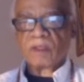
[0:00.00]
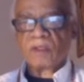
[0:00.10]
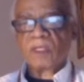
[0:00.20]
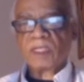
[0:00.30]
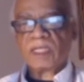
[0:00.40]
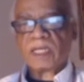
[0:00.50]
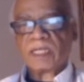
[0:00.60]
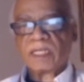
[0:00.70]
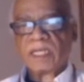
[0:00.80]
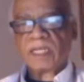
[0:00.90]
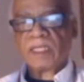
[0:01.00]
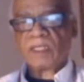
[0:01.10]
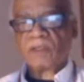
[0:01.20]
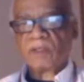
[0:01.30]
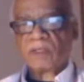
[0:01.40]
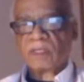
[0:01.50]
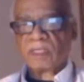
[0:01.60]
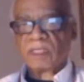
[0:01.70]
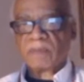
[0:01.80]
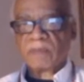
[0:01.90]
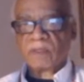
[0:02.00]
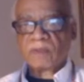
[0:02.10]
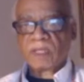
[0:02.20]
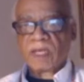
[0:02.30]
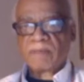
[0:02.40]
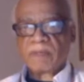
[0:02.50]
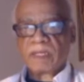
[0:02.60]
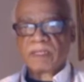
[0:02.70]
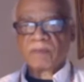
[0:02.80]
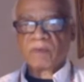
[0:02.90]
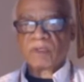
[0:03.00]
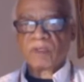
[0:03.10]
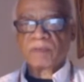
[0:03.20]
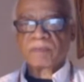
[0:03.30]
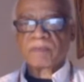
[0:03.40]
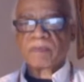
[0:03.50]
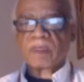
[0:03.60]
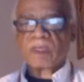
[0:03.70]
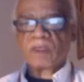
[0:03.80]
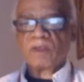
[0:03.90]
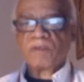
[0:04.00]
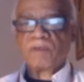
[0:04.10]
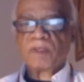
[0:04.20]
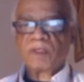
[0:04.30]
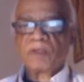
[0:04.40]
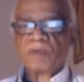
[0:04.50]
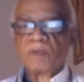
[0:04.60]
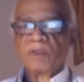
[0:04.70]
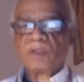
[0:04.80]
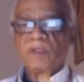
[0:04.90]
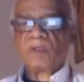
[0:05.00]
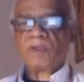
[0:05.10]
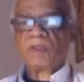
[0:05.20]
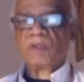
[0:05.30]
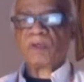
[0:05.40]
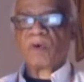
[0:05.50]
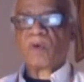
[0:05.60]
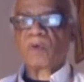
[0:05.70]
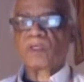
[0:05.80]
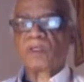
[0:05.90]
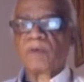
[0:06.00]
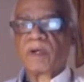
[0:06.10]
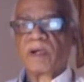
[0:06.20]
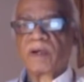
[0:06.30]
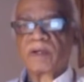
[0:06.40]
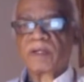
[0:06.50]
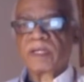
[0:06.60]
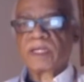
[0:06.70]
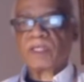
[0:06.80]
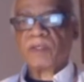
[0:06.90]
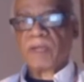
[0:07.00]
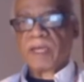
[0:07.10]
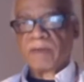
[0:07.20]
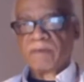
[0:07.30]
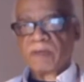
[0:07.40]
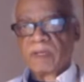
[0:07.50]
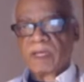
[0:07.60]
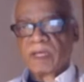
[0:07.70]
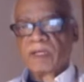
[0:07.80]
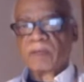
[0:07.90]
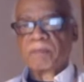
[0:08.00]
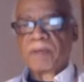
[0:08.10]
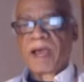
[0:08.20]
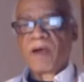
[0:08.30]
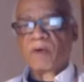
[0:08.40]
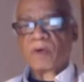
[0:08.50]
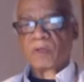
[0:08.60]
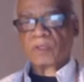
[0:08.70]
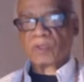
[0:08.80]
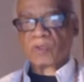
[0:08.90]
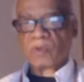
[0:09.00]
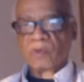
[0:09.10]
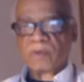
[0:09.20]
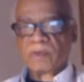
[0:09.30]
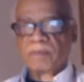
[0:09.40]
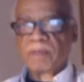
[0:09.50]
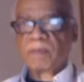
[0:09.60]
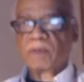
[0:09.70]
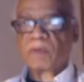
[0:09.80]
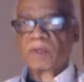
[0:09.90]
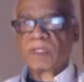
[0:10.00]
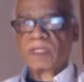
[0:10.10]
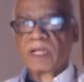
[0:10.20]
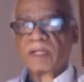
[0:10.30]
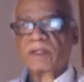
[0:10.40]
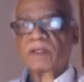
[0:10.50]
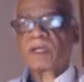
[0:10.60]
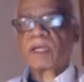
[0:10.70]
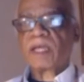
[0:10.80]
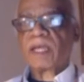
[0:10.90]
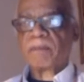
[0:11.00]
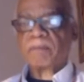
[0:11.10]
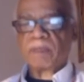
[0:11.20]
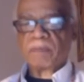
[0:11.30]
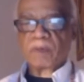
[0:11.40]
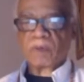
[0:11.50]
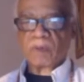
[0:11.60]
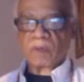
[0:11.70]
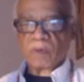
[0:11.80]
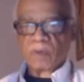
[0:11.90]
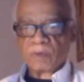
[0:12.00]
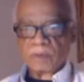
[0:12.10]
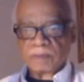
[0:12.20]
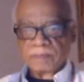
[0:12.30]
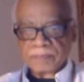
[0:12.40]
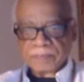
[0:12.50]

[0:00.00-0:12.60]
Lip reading: looking ahead in your limiter timeline where you feel the older you are, you have power or control over people who are younger and people who are older.